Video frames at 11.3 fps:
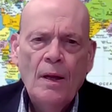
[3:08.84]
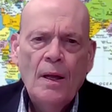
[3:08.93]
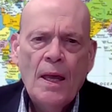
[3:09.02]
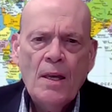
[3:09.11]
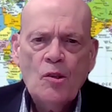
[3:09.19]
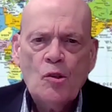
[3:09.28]

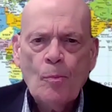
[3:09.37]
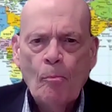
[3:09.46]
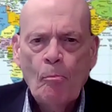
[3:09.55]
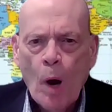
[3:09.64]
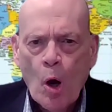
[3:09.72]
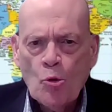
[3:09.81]
His
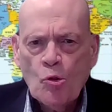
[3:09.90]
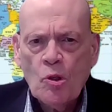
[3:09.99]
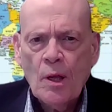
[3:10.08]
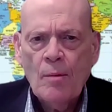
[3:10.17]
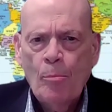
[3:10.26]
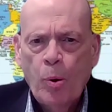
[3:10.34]
most
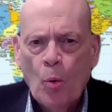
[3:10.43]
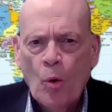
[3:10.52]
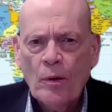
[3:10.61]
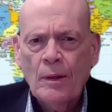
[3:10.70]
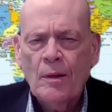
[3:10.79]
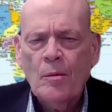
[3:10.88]

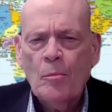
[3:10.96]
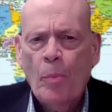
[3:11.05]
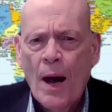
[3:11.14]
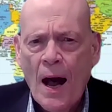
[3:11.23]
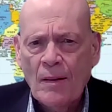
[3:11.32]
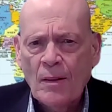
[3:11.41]
important
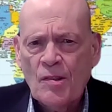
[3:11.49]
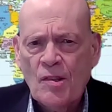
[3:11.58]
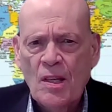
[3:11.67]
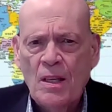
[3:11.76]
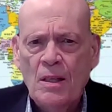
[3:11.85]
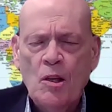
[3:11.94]

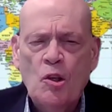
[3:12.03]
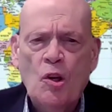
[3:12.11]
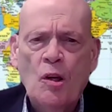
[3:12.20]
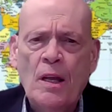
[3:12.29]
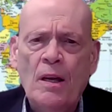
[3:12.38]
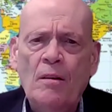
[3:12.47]
policy
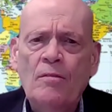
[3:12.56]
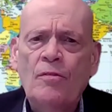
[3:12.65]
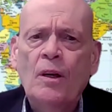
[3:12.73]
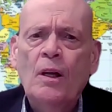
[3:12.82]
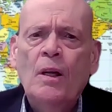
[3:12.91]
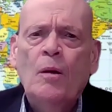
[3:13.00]
initiative
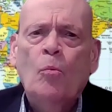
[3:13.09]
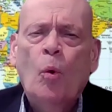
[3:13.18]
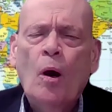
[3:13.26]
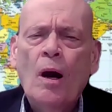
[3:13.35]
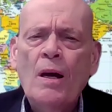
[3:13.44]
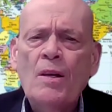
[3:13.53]

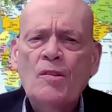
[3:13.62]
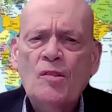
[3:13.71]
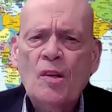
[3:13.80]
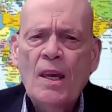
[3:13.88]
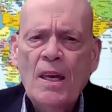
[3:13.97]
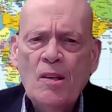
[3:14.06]
was
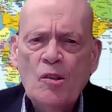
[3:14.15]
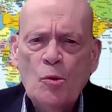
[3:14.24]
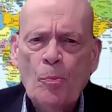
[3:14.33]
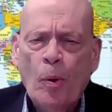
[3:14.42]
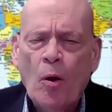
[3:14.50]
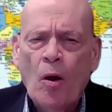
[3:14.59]
his
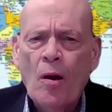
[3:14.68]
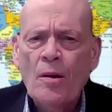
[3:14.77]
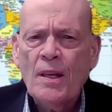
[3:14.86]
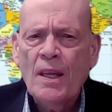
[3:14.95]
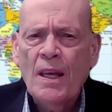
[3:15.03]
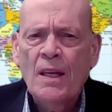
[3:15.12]

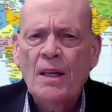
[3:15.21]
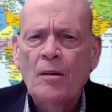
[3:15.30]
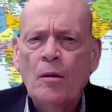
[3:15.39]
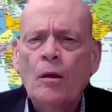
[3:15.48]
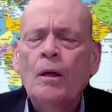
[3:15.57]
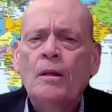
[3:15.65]
part
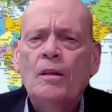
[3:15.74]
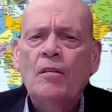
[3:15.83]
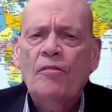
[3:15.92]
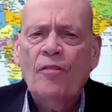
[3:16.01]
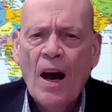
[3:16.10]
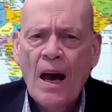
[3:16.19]
in
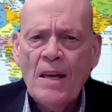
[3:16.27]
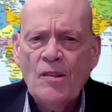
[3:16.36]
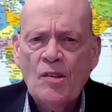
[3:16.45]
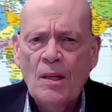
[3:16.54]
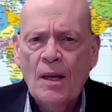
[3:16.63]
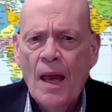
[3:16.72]

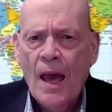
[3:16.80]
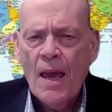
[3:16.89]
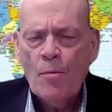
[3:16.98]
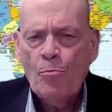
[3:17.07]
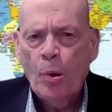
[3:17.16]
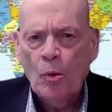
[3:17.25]
devising
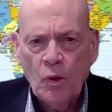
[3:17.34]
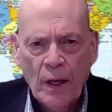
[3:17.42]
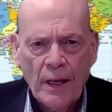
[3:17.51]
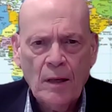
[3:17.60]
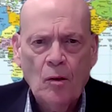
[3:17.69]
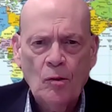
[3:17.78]
a
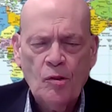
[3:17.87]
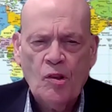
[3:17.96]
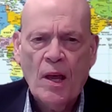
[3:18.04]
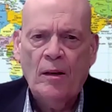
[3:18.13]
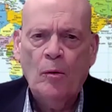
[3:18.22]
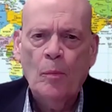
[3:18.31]
political
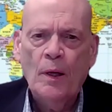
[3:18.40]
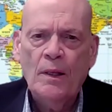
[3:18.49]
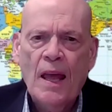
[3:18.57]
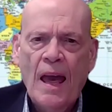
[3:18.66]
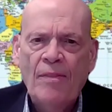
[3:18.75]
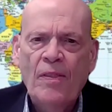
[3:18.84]
settlement
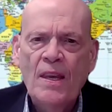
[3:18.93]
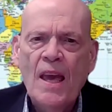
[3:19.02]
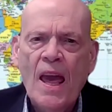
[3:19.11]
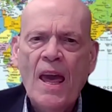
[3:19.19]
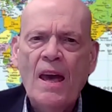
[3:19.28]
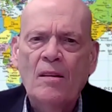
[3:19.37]
at the
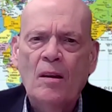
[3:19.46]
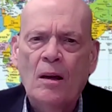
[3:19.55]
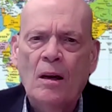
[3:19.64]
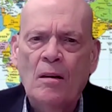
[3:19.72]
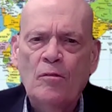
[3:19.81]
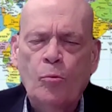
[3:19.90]
end
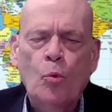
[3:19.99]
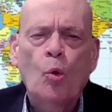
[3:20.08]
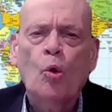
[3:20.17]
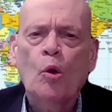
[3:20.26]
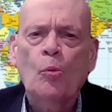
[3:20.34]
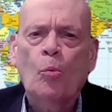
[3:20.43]
of
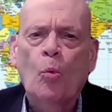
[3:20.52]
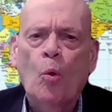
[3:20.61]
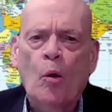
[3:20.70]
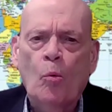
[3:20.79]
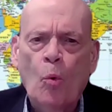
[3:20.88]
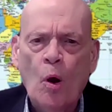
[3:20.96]
World
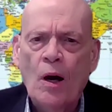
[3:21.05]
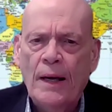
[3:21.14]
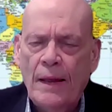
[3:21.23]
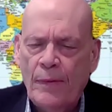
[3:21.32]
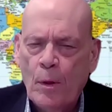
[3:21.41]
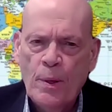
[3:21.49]
War I
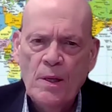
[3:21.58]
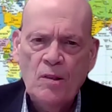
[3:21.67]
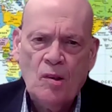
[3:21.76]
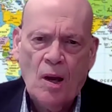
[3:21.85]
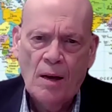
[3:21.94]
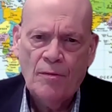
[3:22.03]
at the Peace
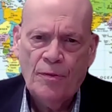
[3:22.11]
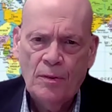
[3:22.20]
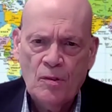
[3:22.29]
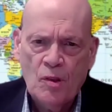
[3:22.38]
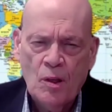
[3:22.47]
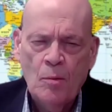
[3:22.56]

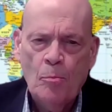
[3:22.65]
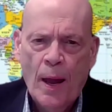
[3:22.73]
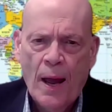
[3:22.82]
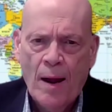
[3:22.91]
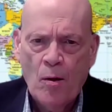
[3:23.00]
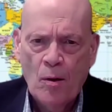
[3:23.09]
Conference in
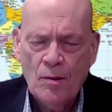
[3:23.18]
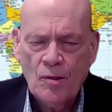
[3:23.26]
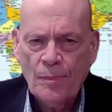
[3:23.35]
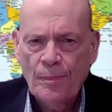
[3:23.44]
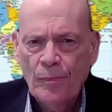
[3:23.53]
Paris.